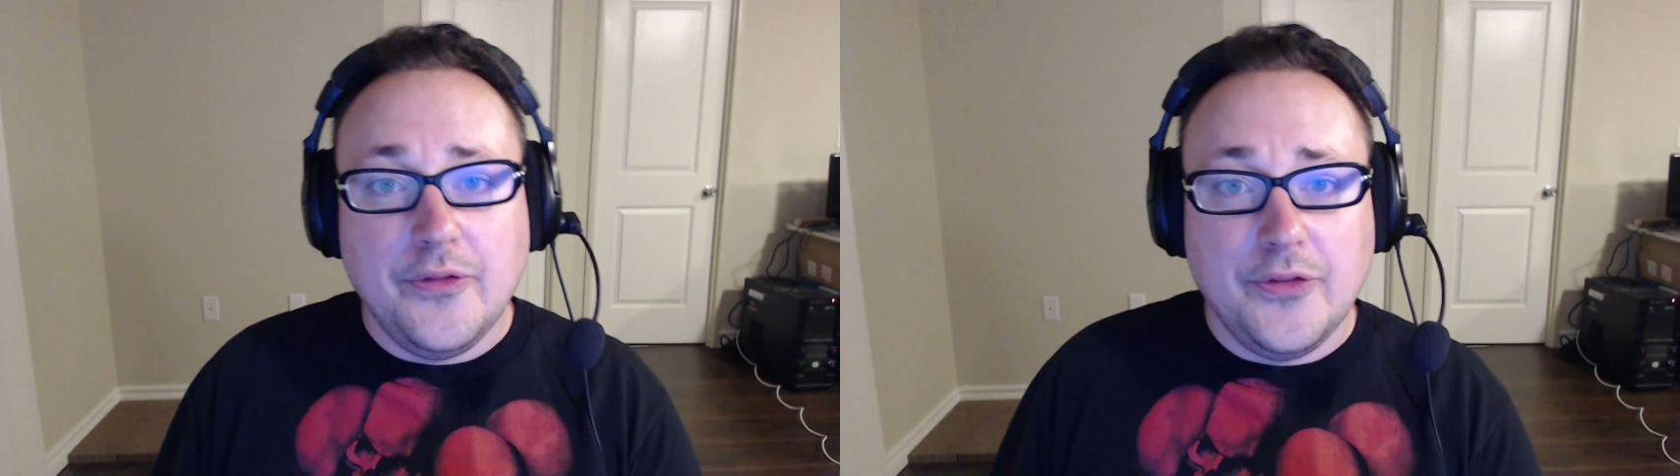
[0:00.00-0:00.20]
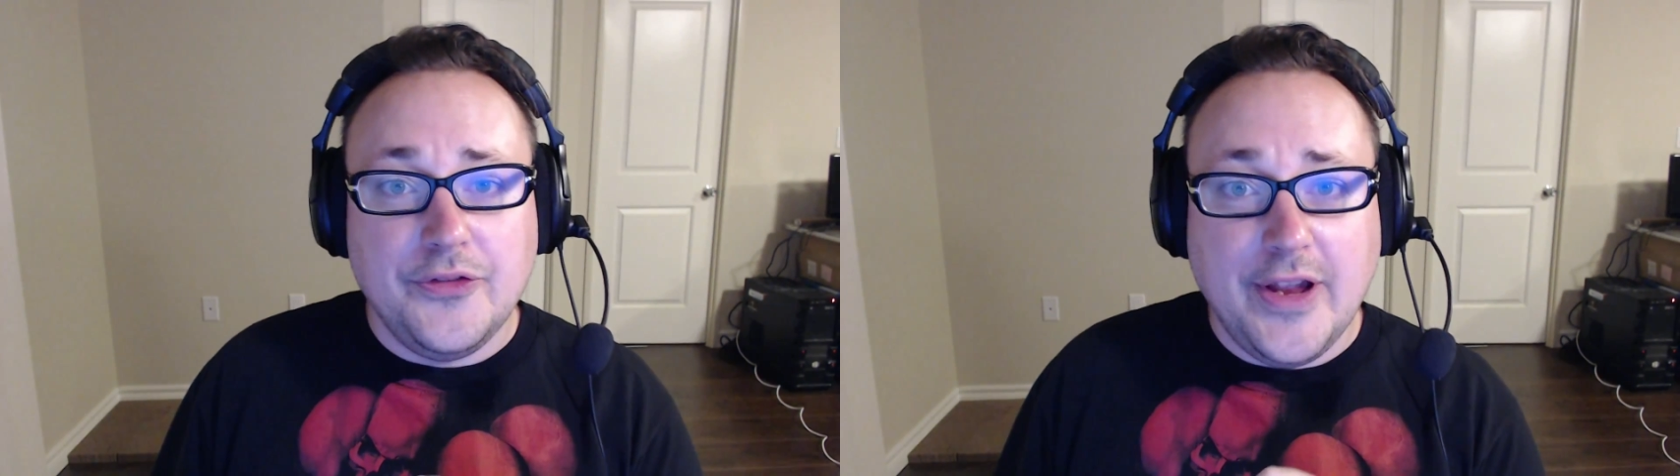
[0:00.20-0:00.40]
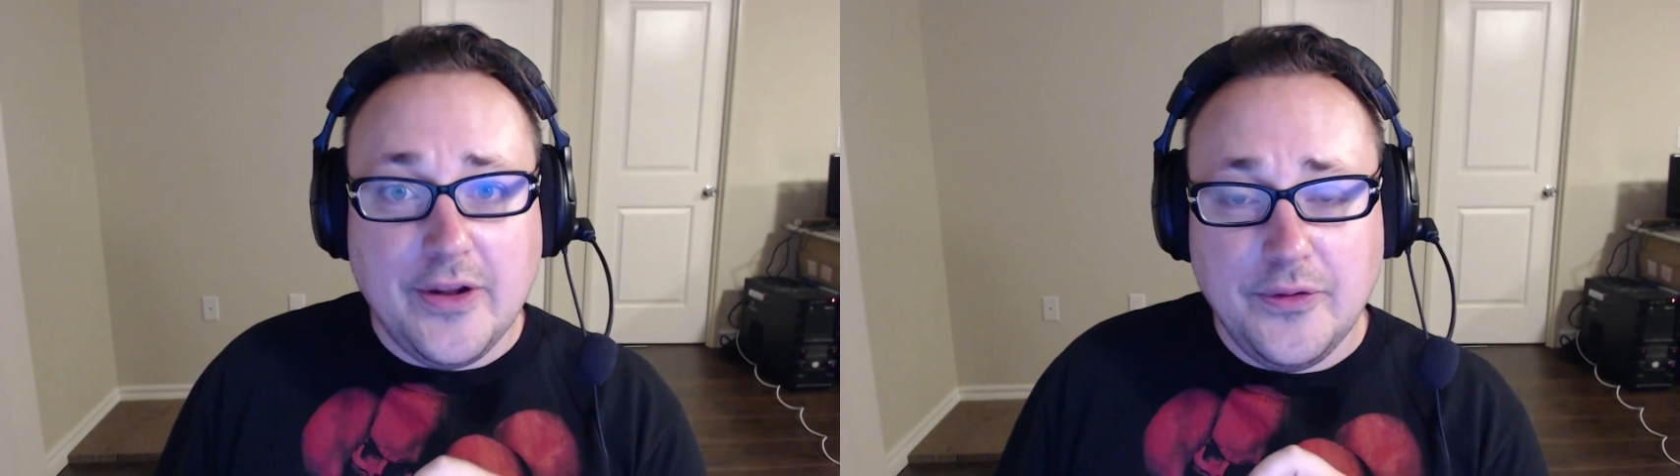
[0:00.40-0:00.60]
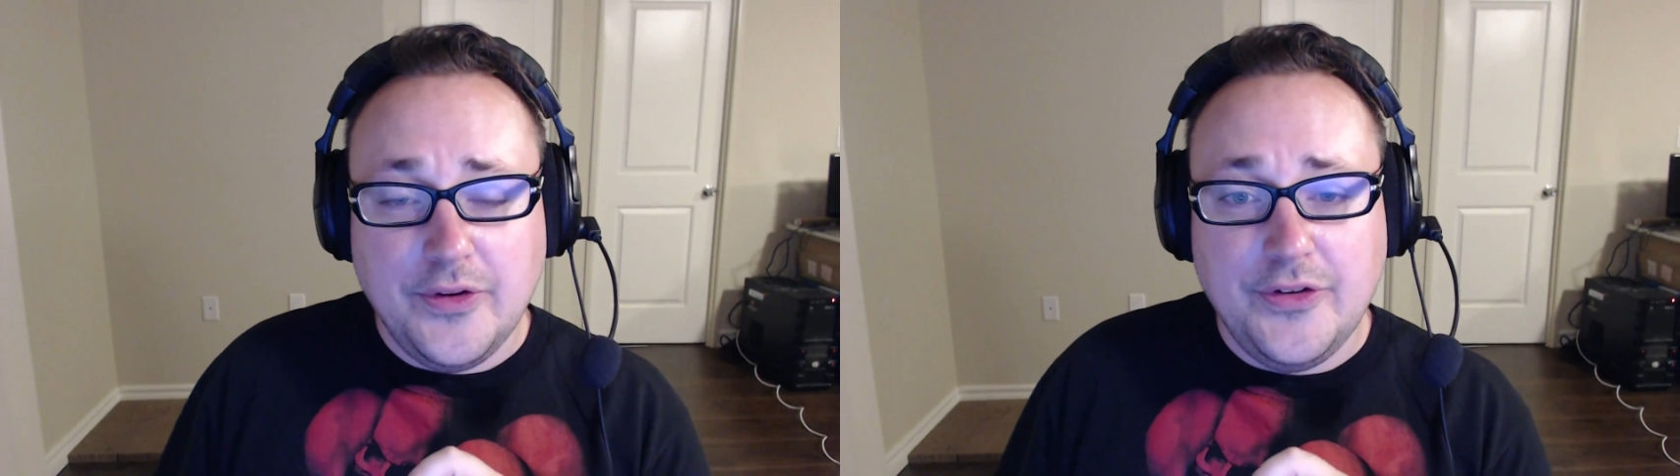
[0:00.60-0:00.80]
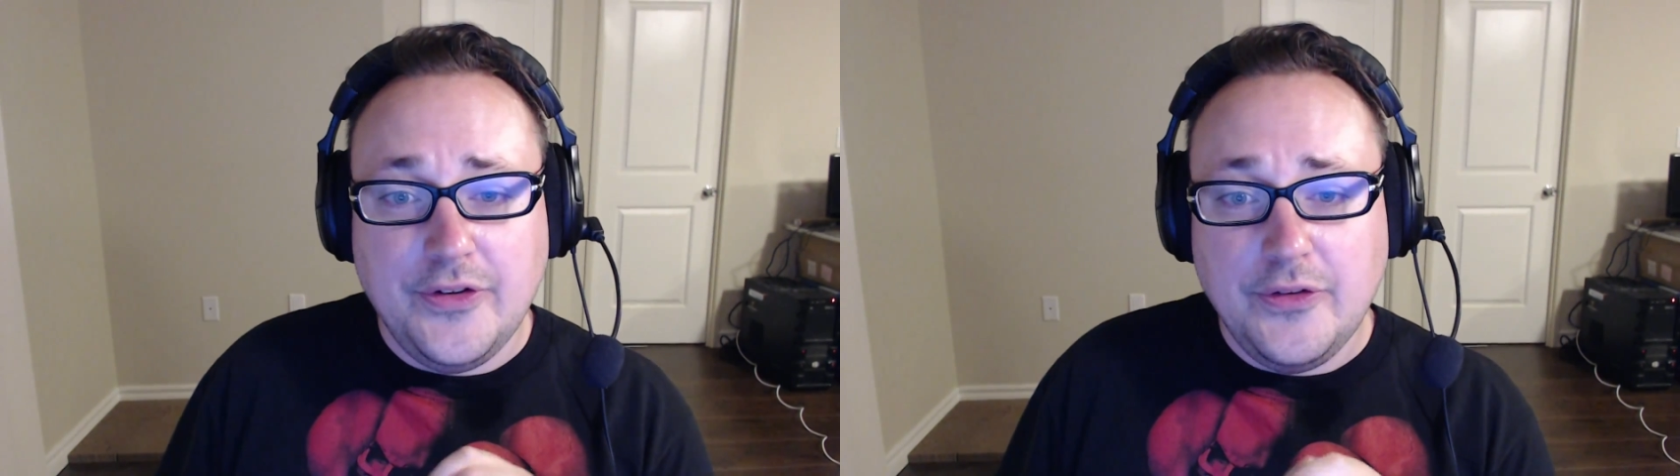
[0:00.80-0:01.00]
take a
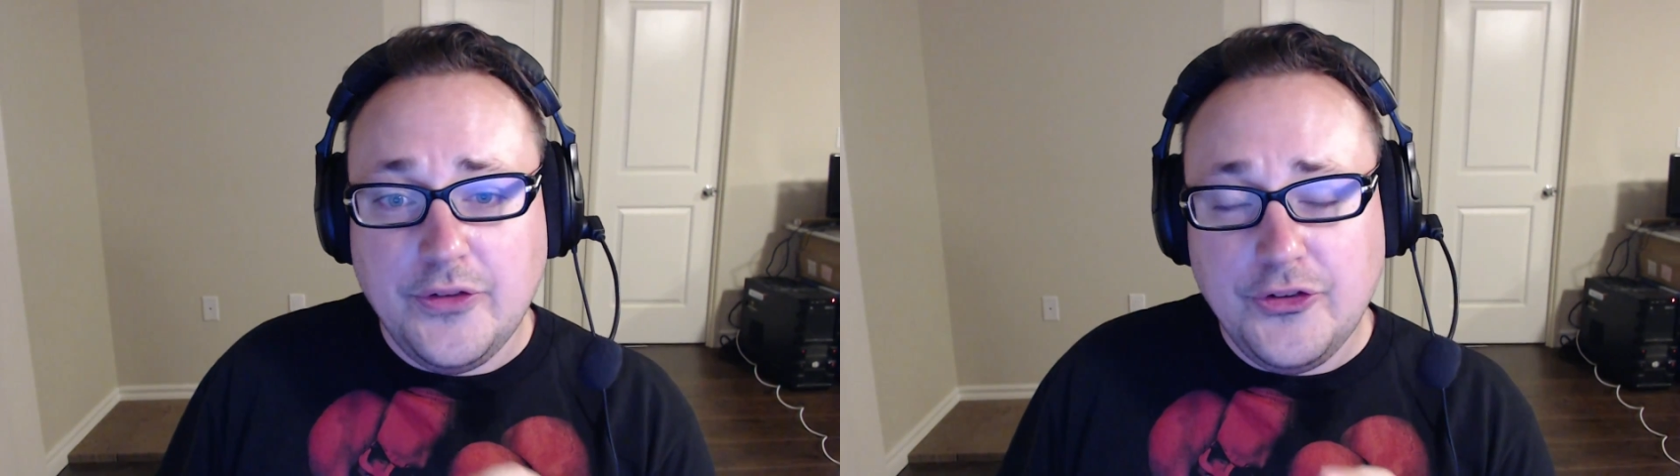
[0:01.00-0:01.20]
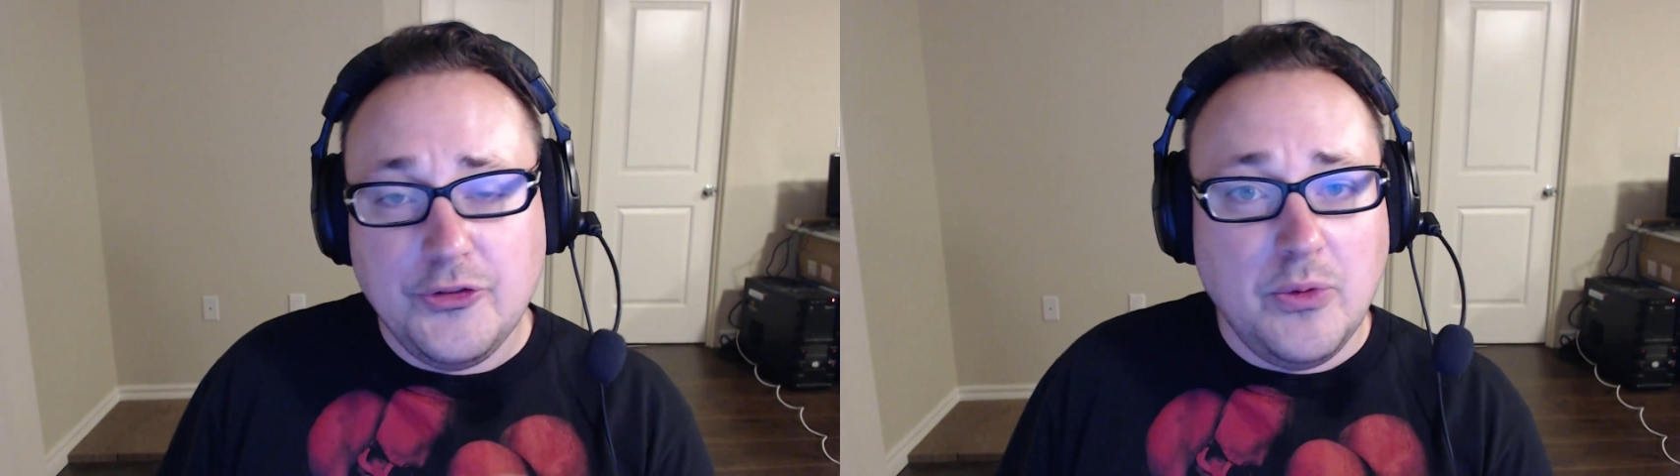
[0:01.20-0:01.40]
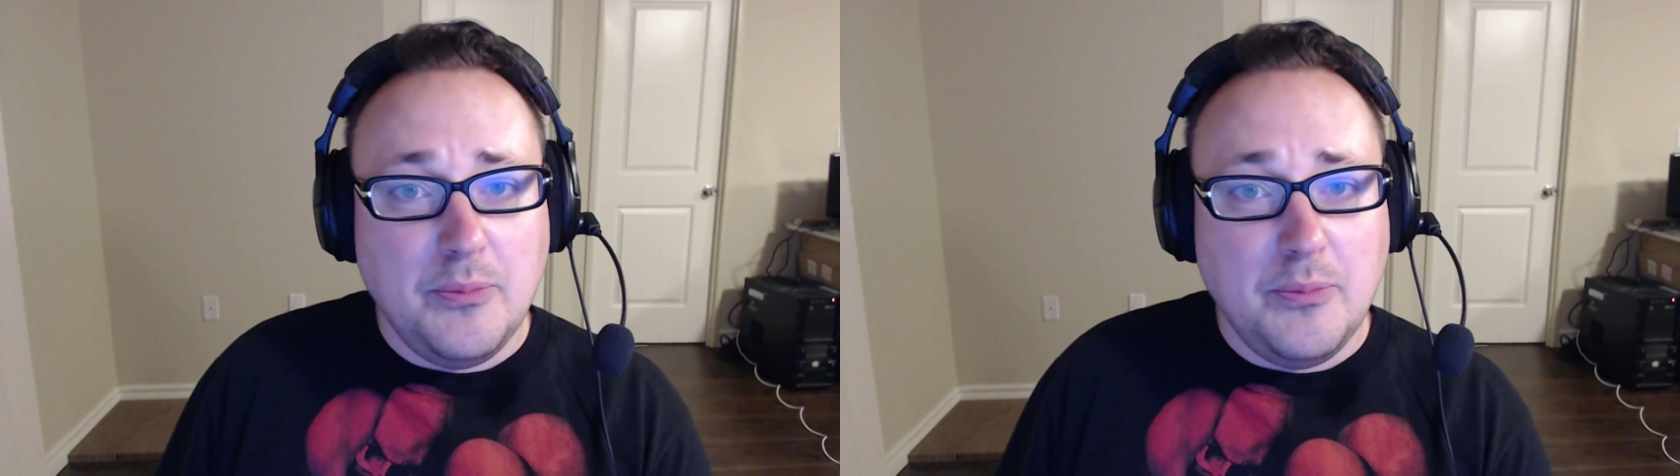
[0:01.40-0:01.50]
there's this one